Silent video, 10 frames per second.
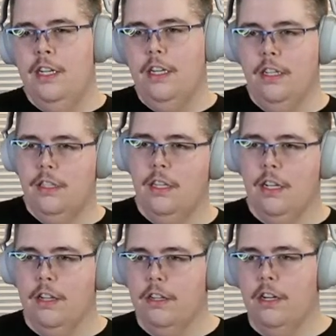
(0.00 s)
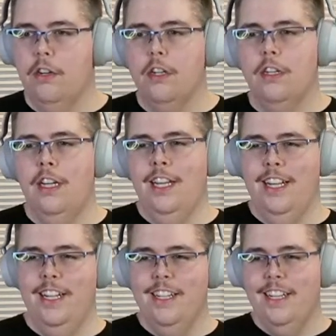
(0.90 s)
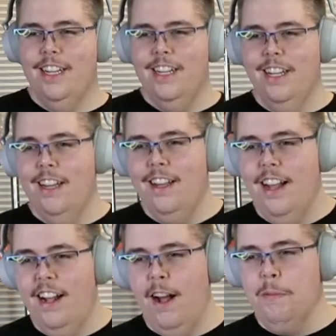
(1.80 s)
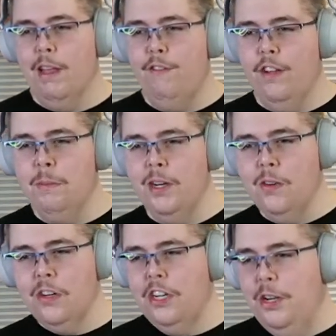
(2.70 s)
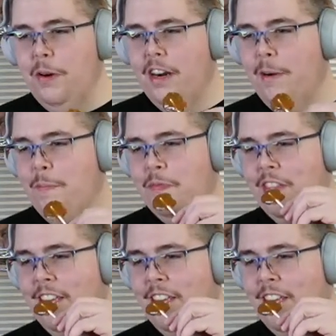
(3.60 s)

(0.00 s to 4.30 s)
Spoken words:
You can see color coded. I'm the filament hoarder, you are.